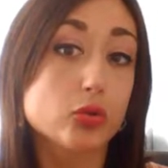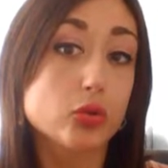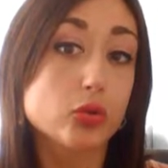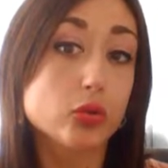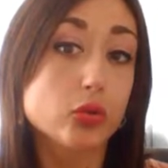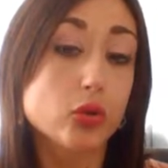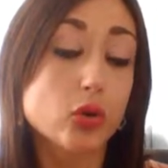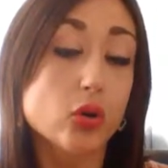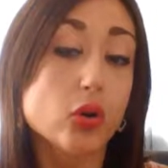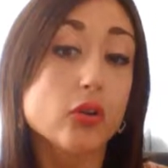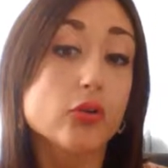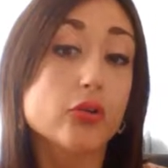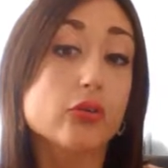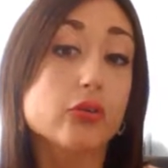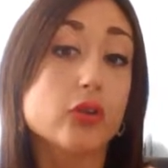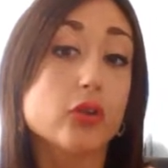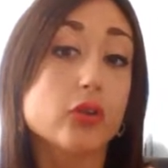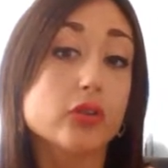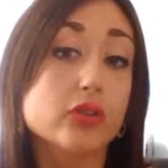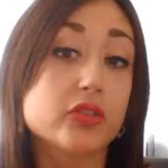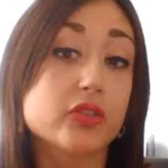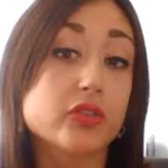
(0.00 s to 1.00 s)
Tu
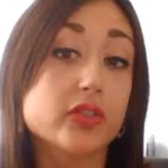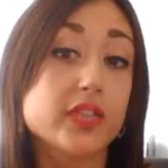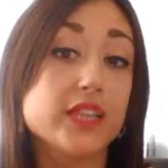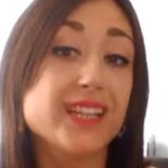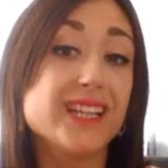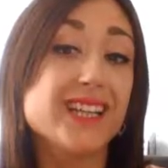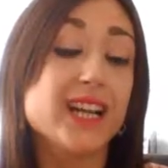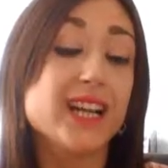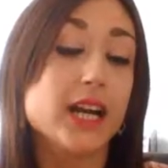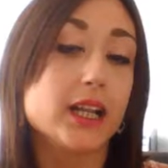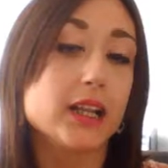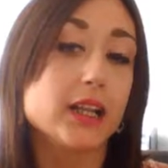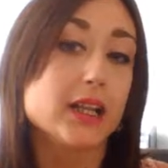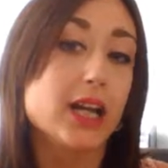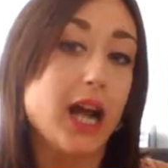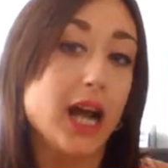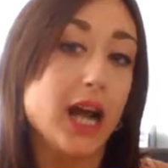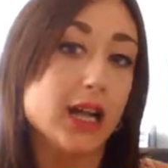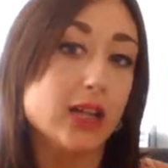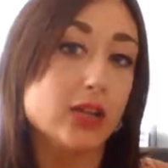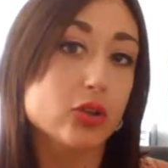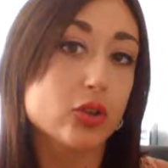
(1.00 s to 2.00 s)
fosti
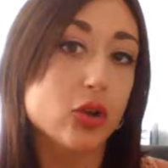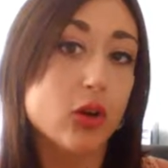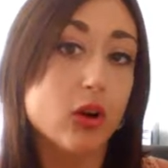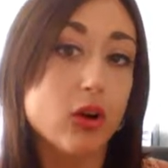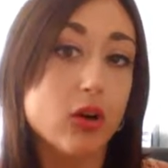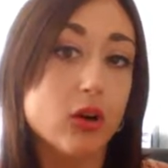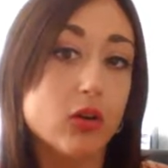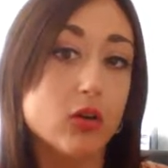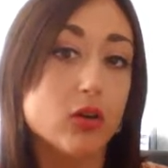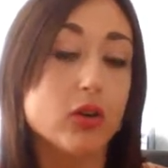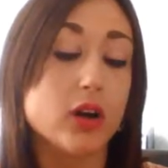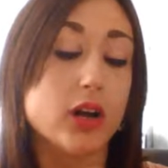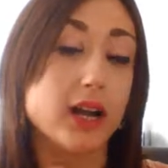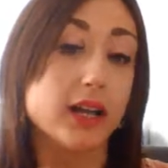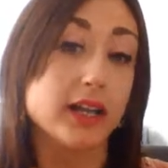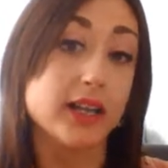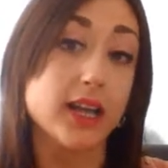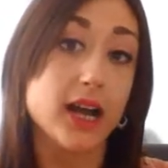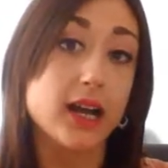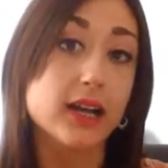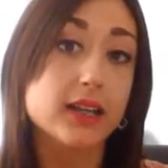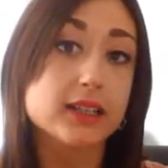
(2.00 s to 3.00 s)
andato o
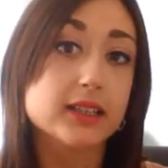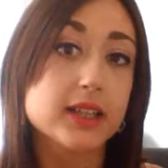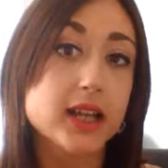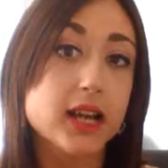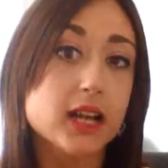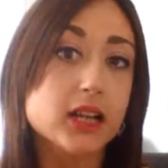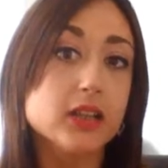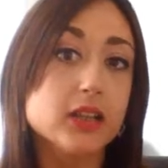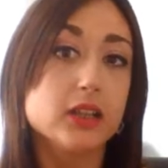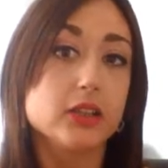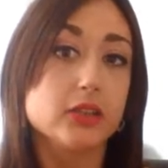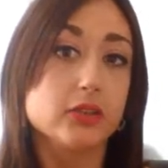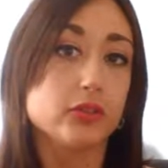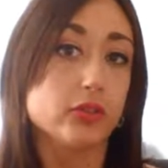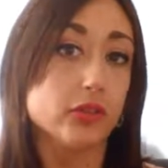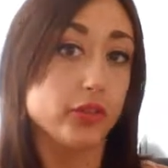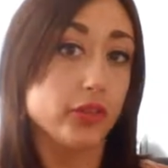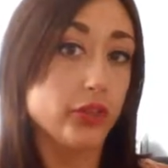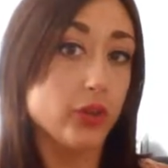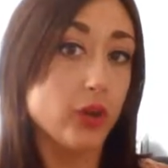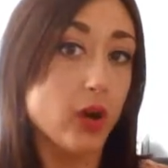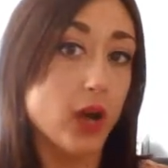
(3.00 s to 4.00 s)
andata, so
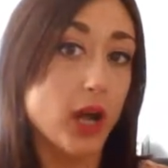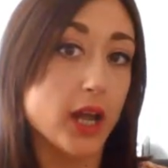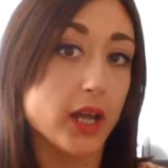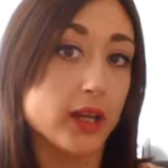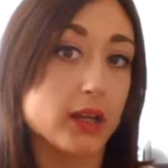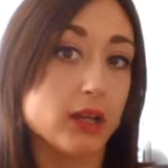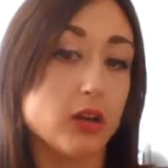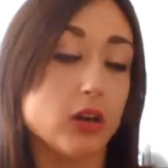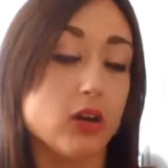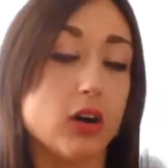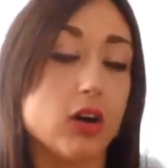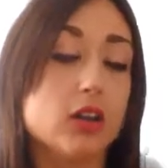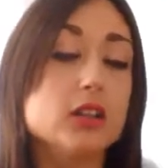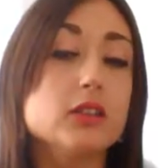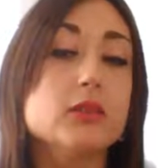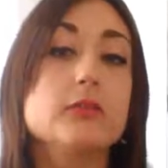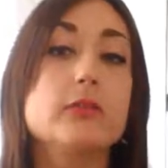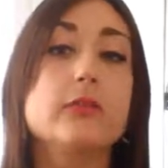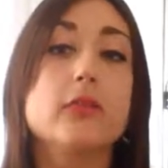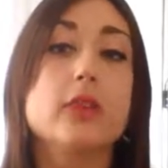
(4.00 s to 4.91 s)
you had gone.